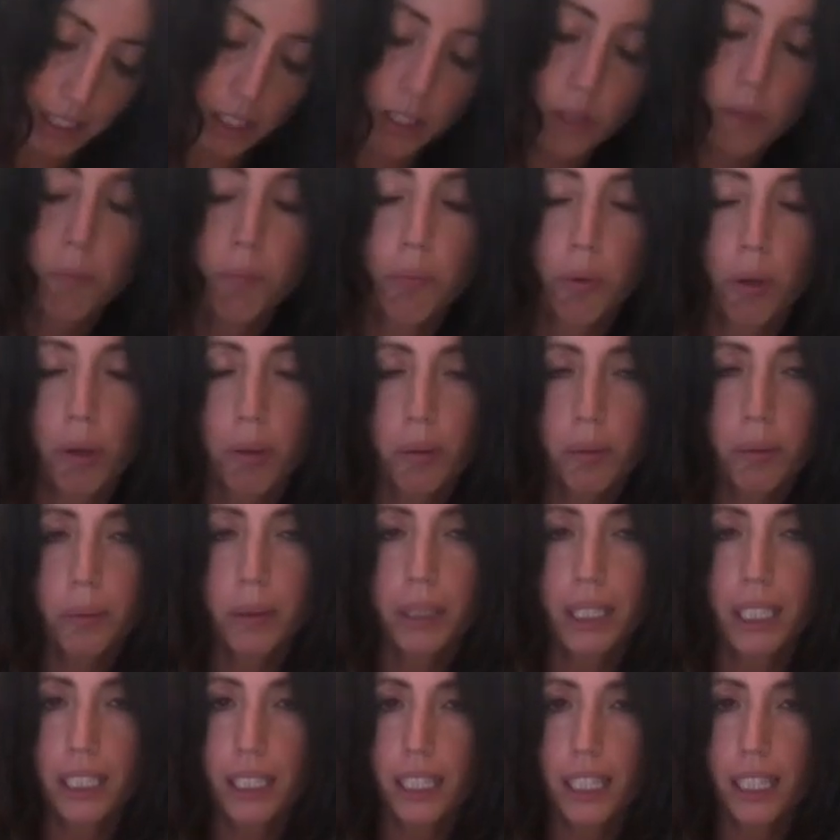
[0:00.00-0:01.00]

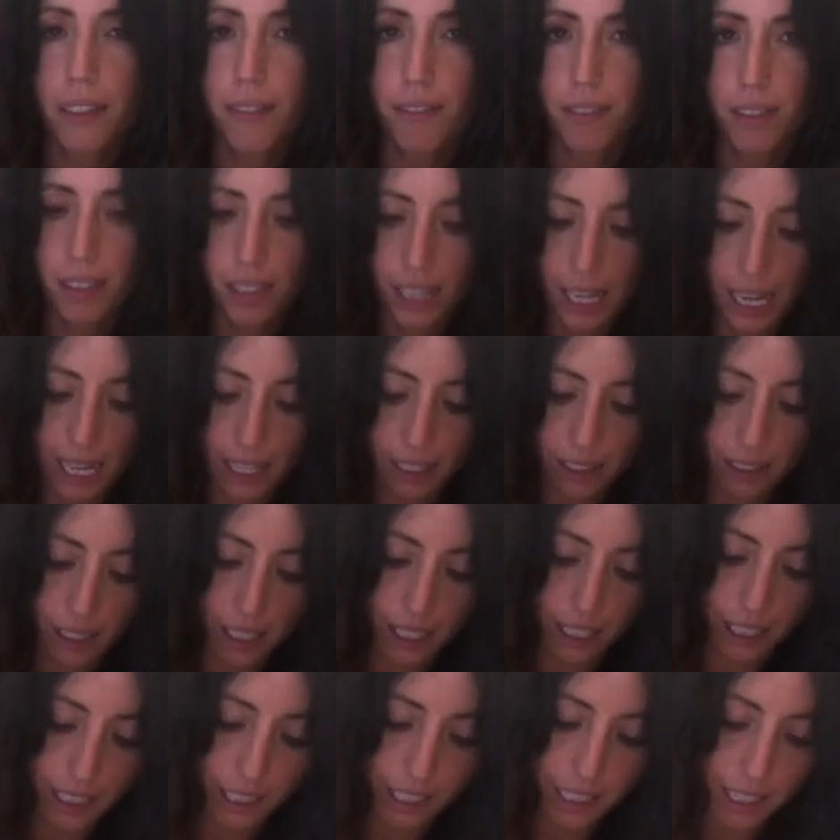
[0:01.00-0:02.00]
probably leave the
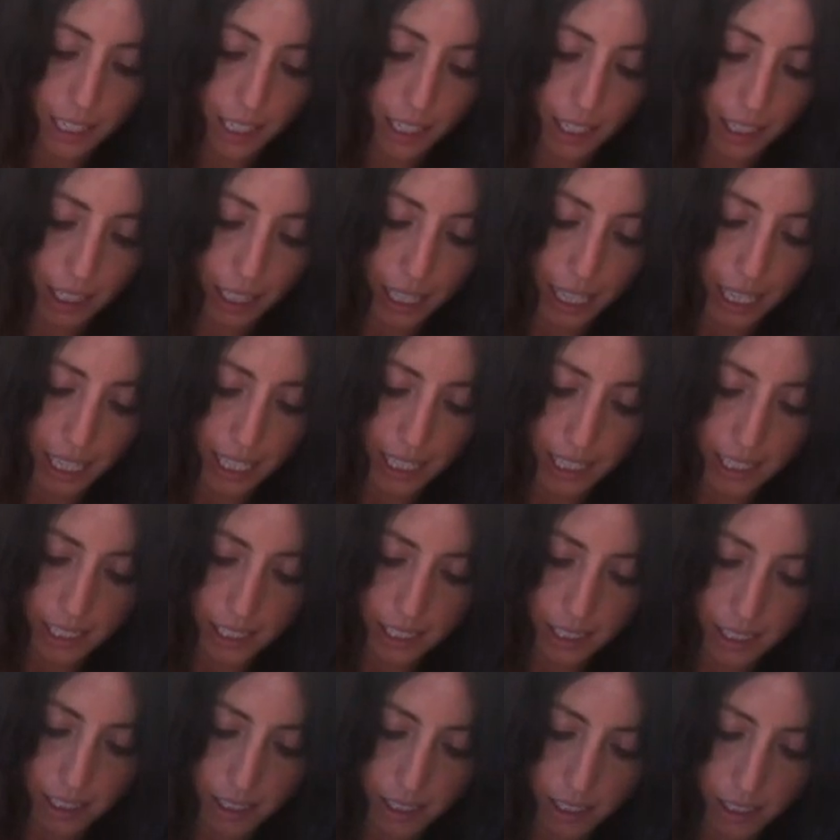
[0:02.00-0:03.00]
outlining to last.